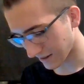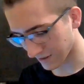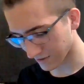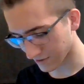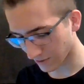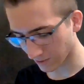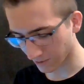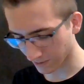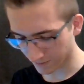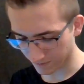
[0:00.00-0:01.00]
And
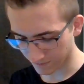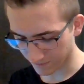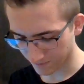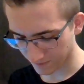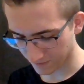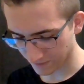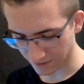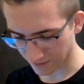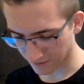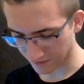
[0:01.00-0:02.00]
so
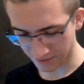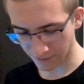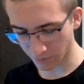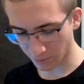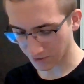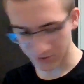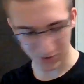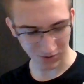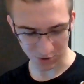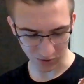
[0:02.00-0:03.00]
everyone else
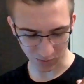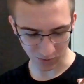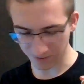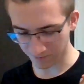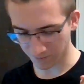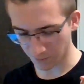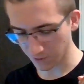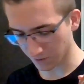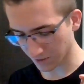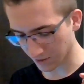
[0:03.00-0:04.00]
took the joke way
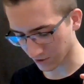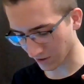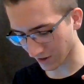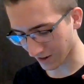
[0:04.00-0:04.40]
further than it should have